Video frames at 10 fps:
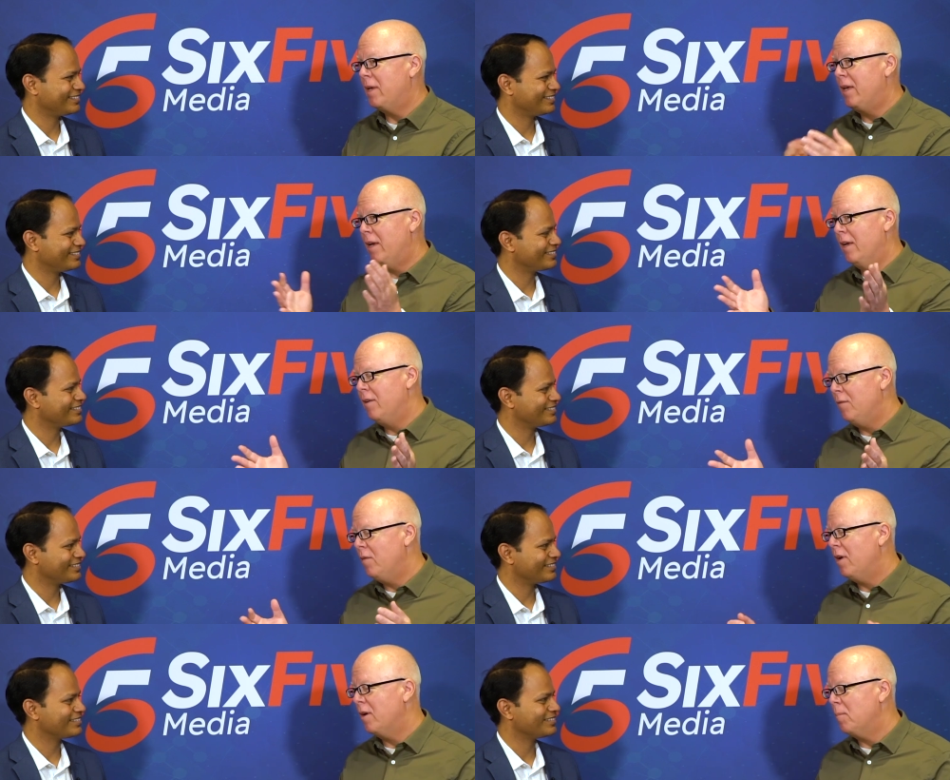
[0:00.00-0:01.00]

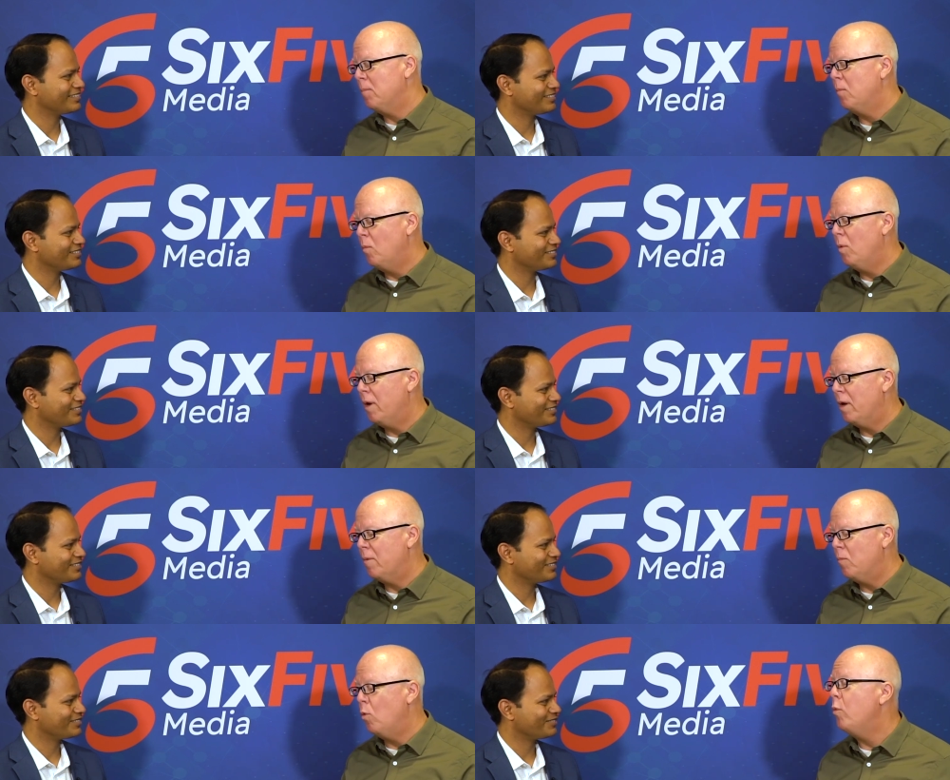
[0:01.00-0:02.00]
Speaker 1: again, um,
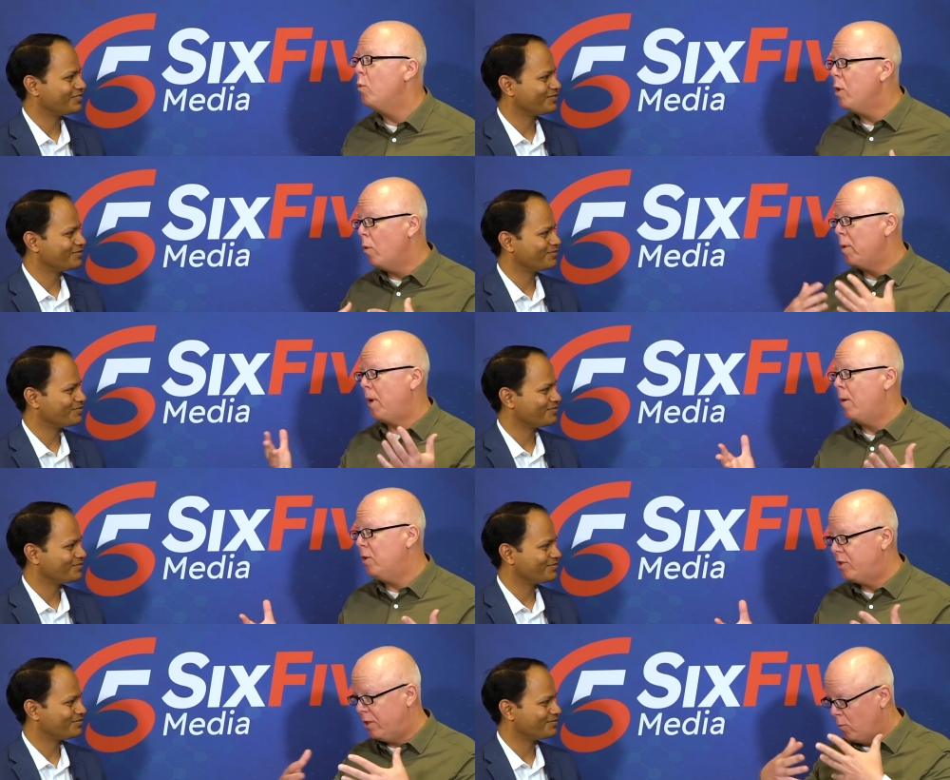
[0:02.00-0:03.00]
uh, we'll, we will be
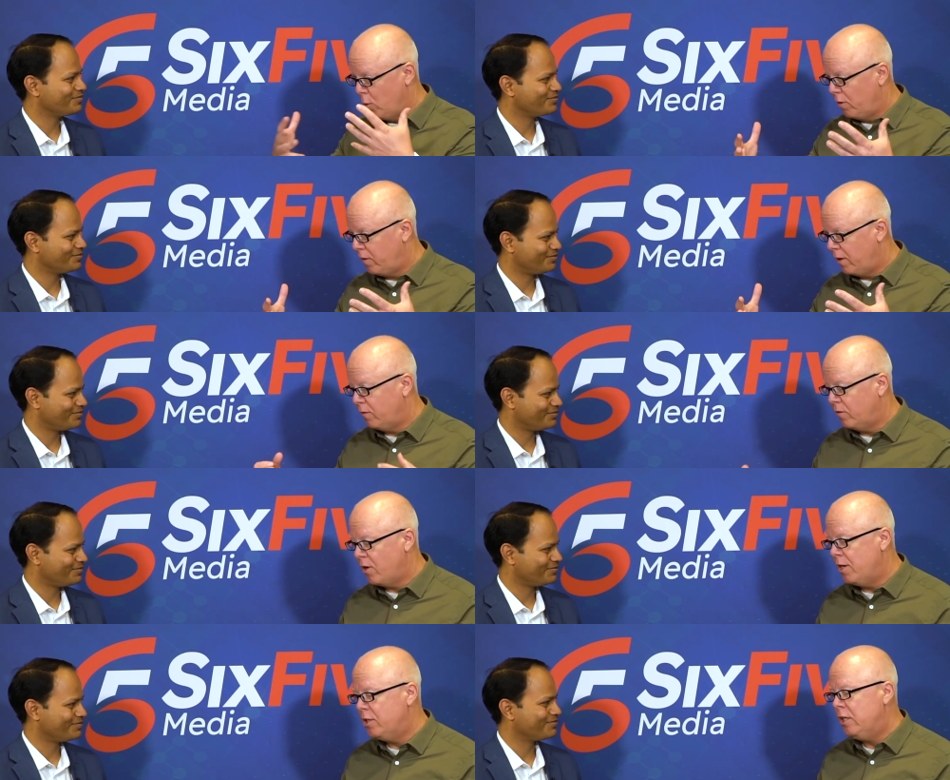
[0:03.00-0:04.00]
publishing Moor Insights and
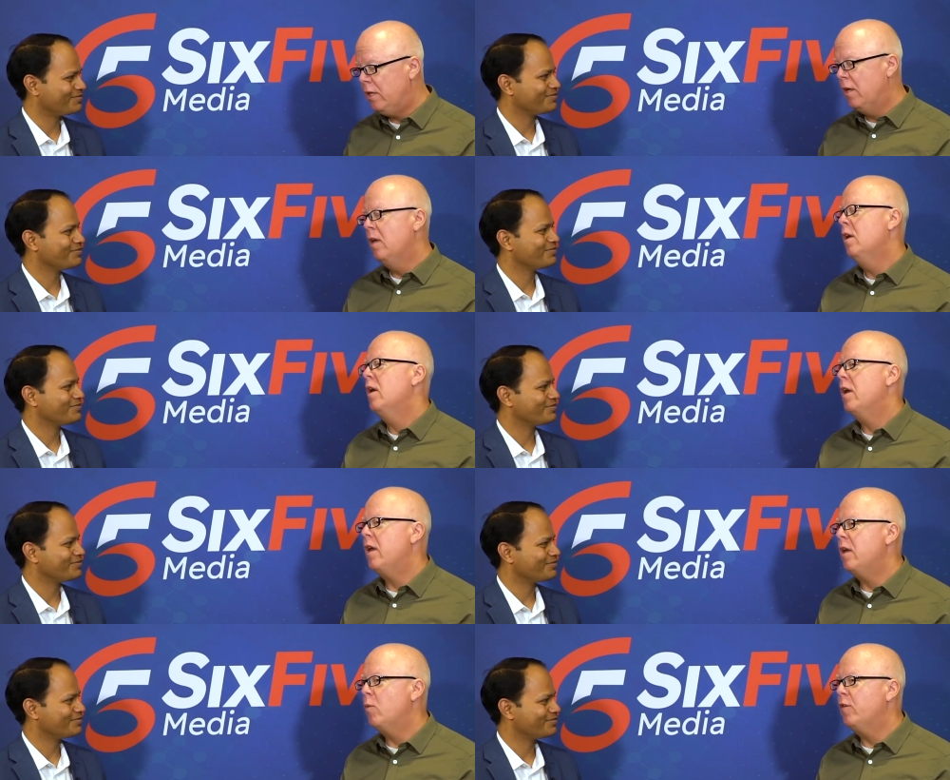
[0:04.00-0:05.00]
Strategy,
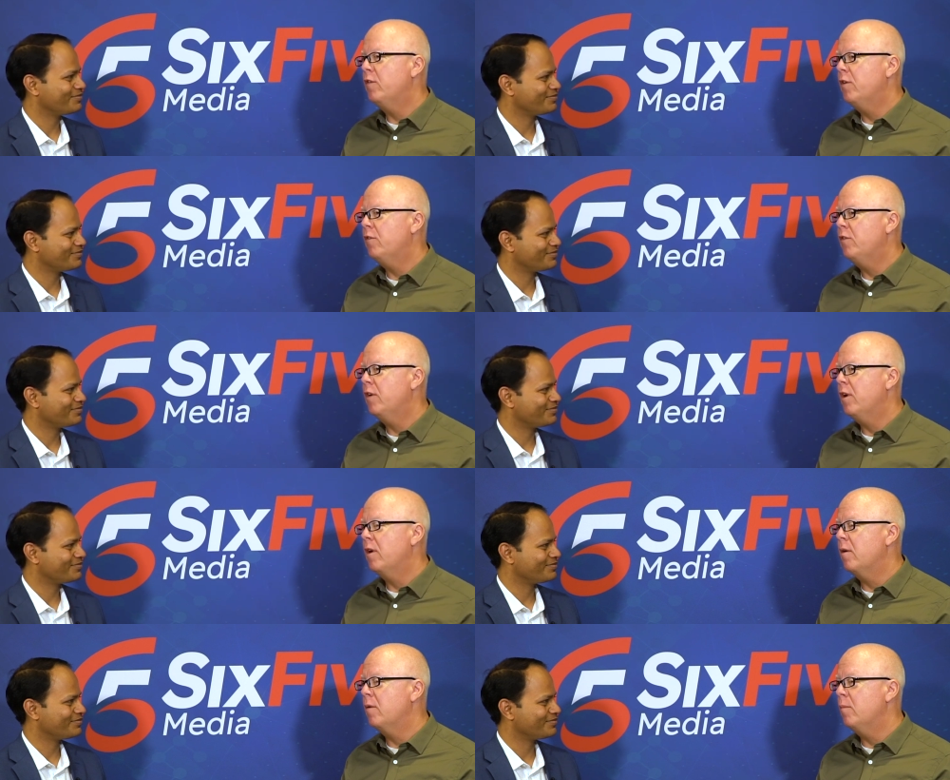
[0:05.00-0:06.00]
a research
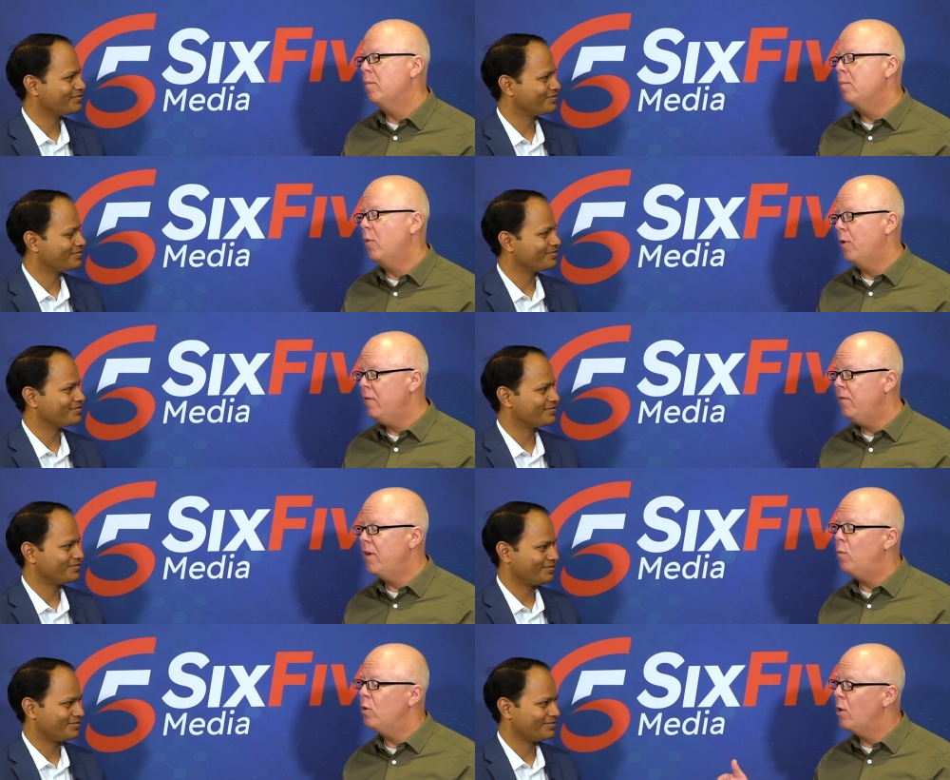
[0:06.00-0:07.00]
uh, brief
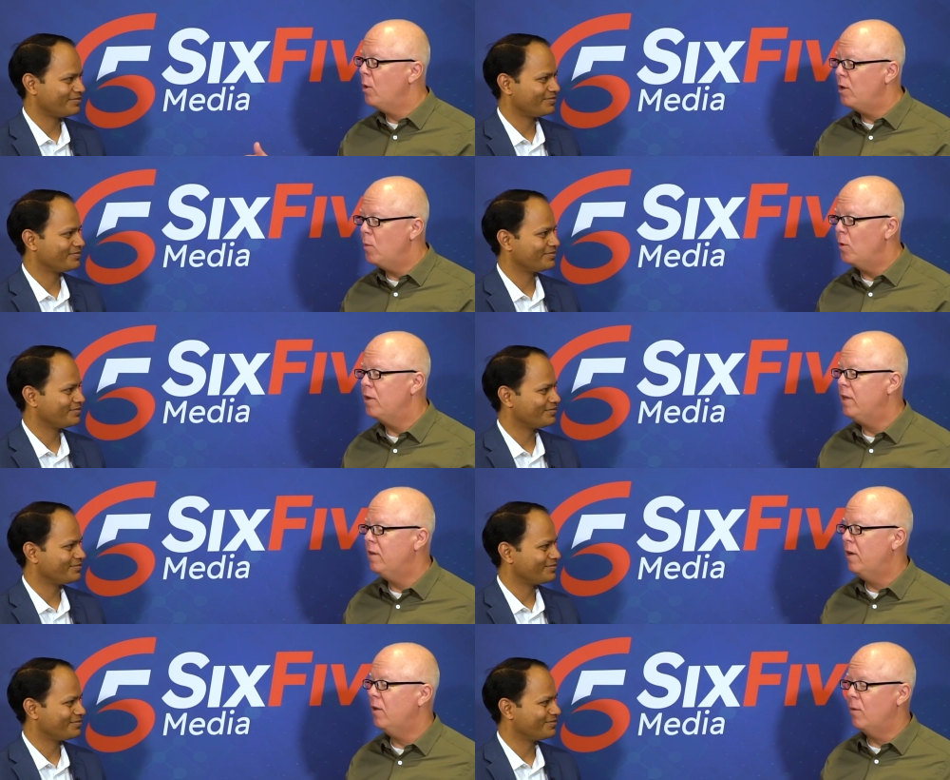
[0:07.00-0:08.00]
that will go into more
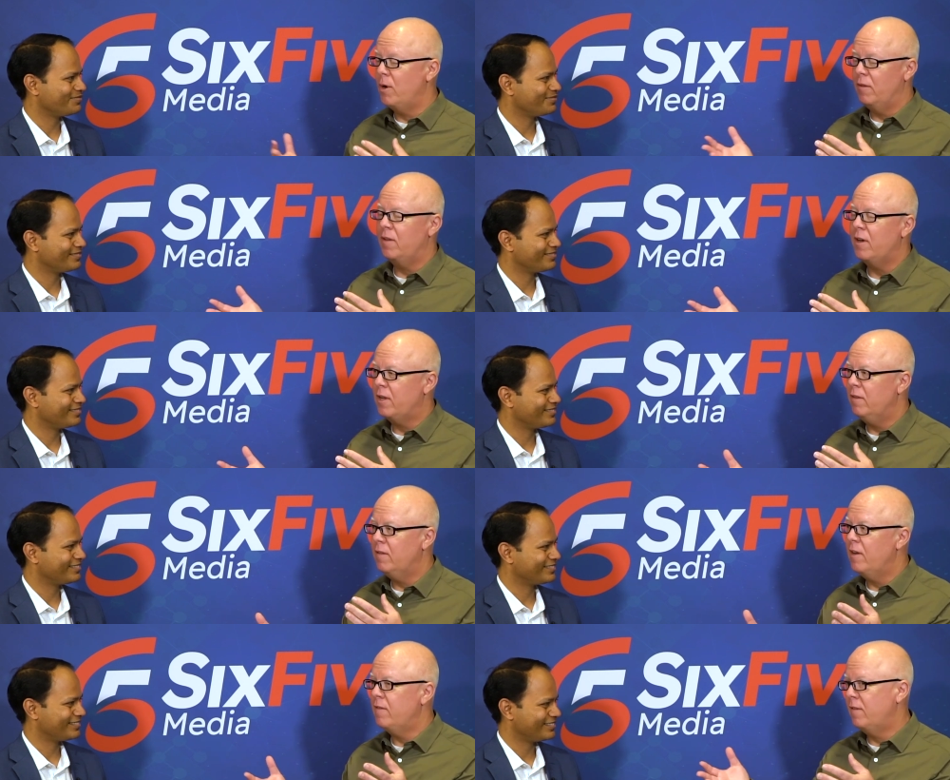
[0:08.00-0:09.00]
detail around SOC
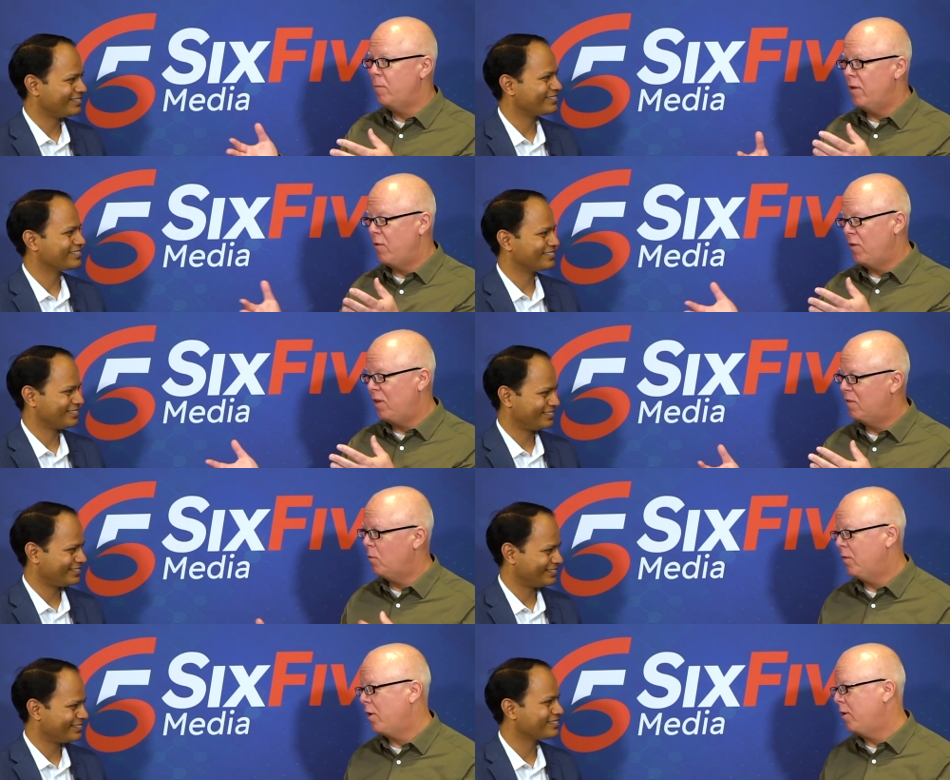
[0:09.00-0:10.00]
insights and some of the other things
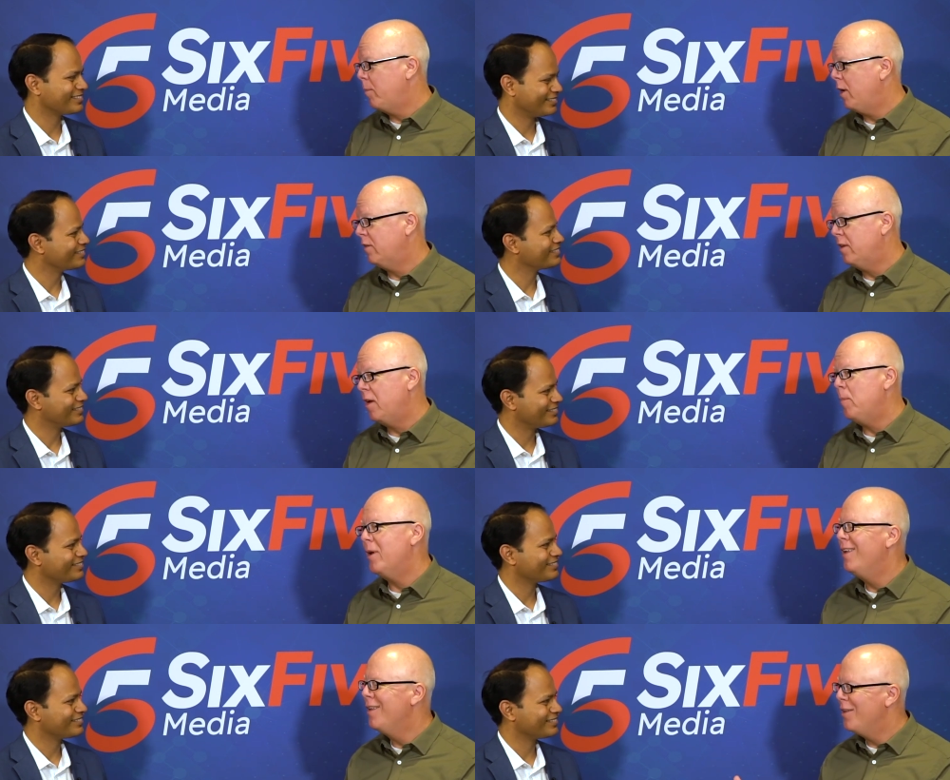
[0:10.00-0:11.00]
that we've talked about today.
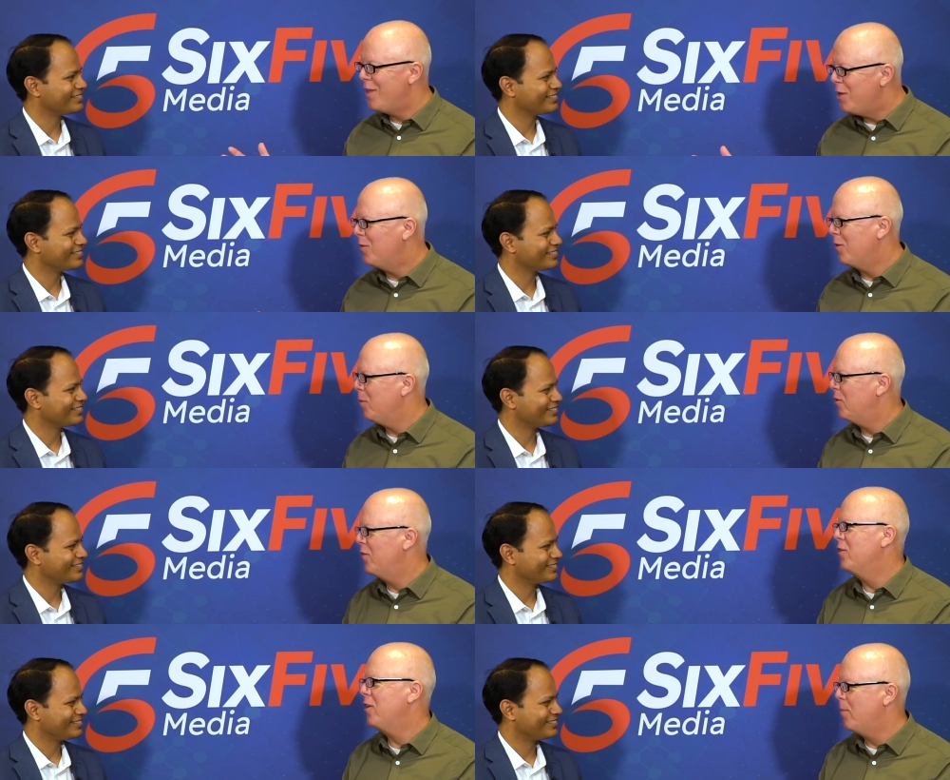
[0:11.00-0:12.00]
But thank you so
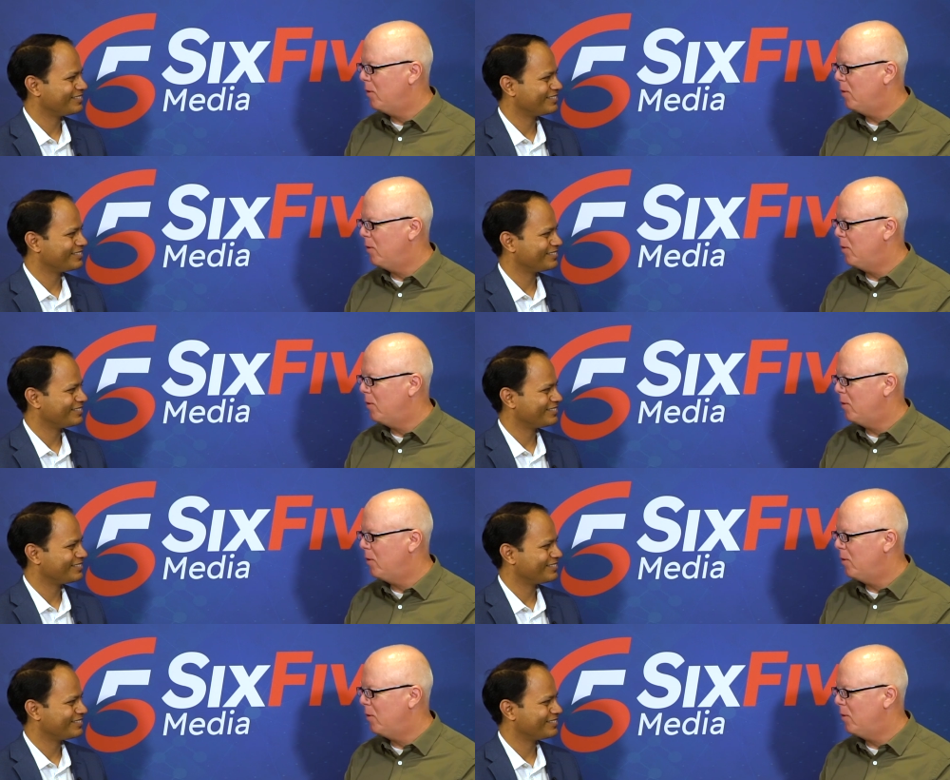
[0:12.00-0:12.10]
much for your time.